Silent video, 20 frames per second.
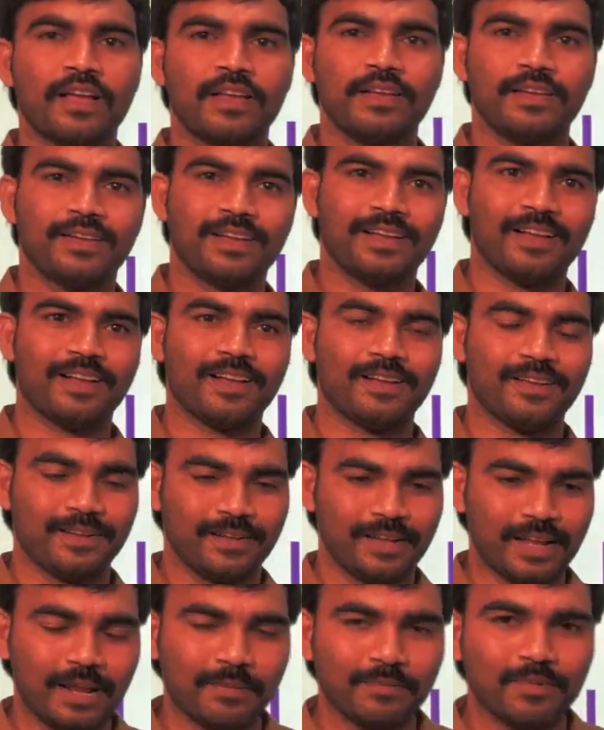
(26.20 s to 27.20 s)
Hi,
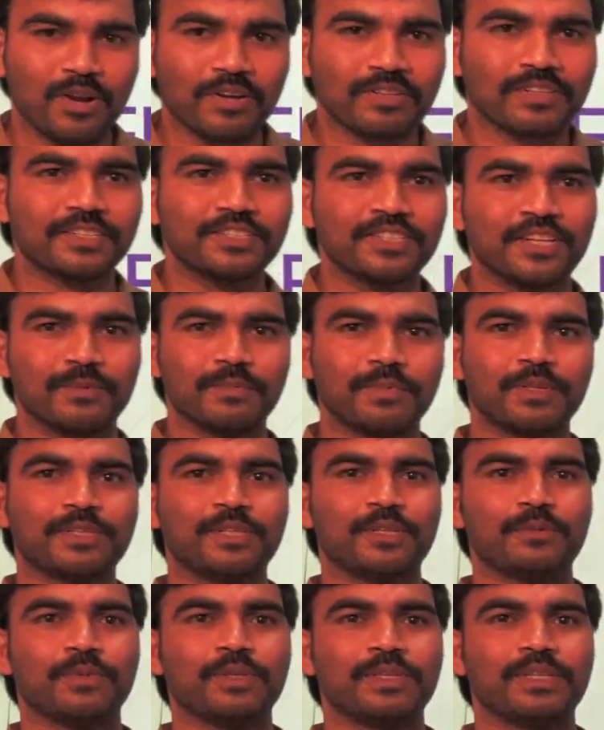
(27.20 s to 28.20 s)
I'm Dr.
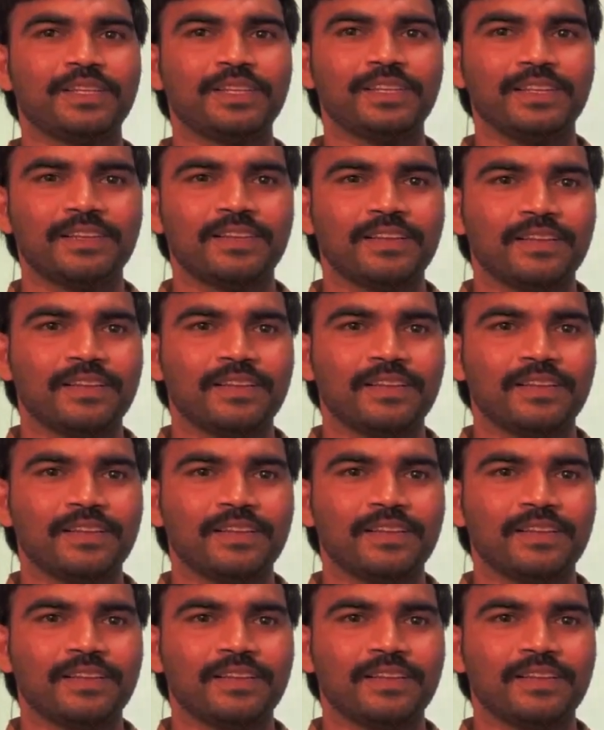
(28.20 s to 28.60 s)
Chanabhat Tirupati,